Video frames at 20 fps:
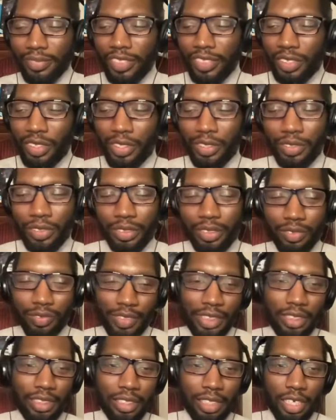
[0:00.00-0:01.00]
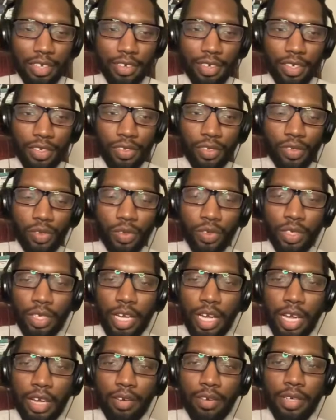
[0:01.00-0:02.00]
those three scenarios on
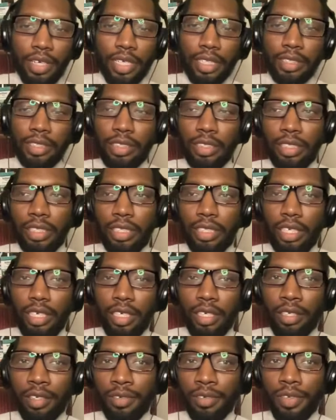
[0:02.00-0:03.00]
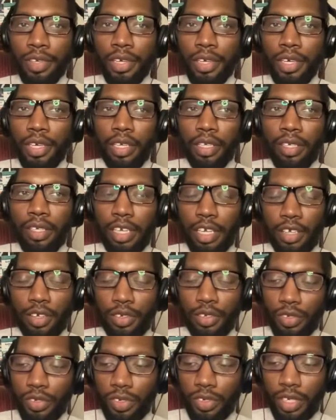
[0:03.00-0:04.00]
how it actually can take you
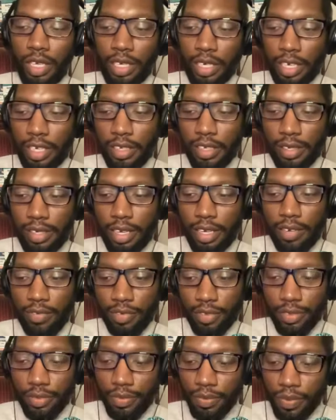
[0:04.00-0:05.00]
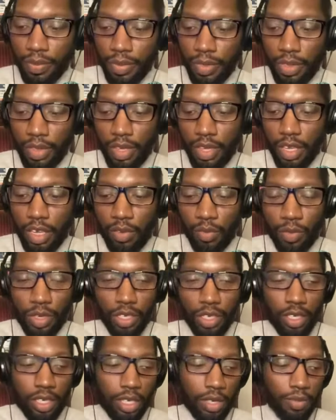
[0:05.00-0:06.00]
to that next level. And when
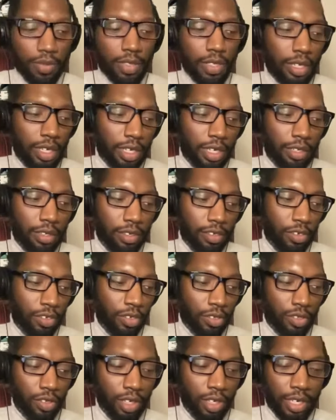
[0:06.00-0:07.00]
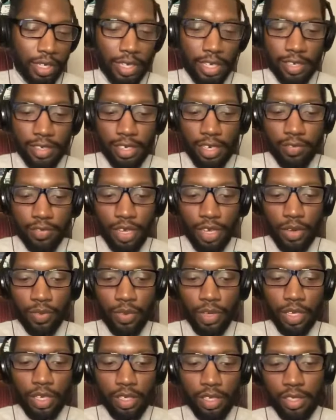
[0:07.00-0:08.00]
it comes to taking you to that next level, I
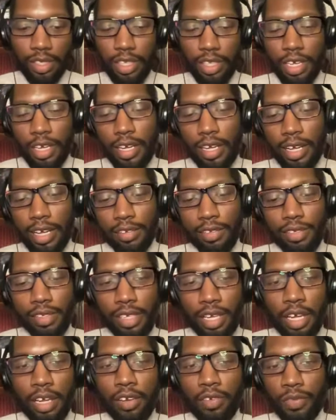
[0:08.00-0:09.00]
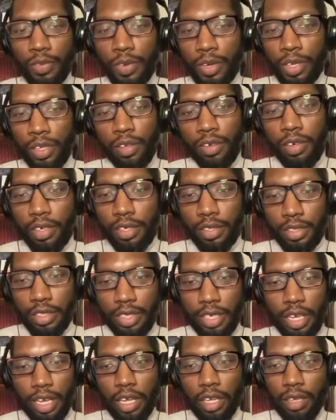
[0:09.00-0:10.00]
want you to think outside of where you are
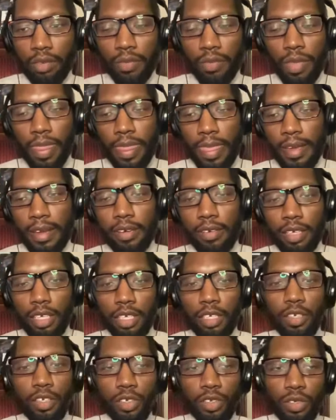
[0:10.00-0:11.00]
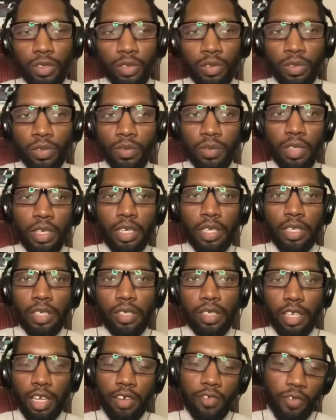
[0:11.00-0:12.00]
today. How can you
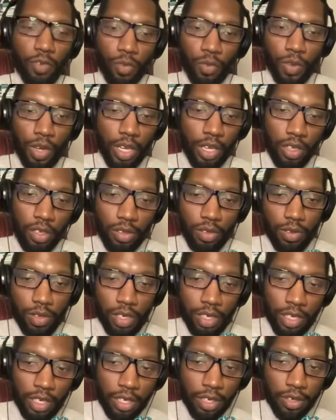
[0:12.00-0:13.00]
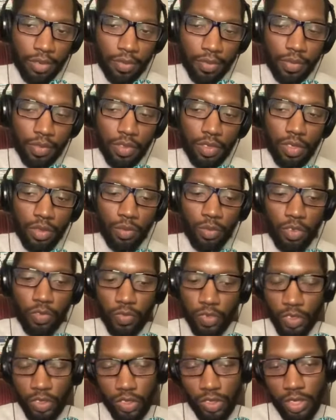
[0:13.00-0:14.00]
take from where you are to move
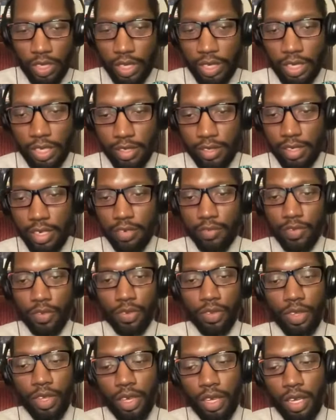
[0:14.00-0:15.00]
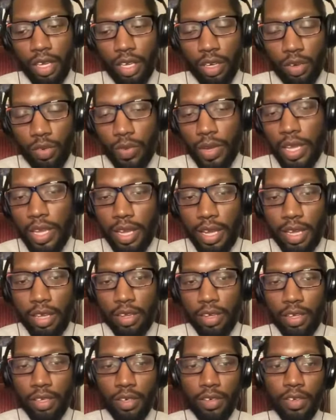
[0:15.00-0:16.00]
on to that next level? And the way how you
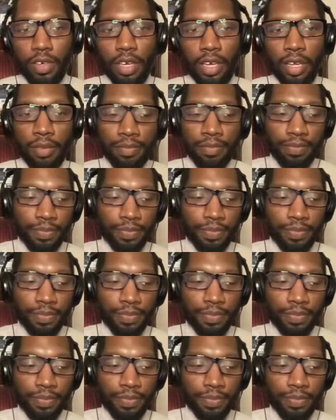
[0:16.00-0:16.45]
can do that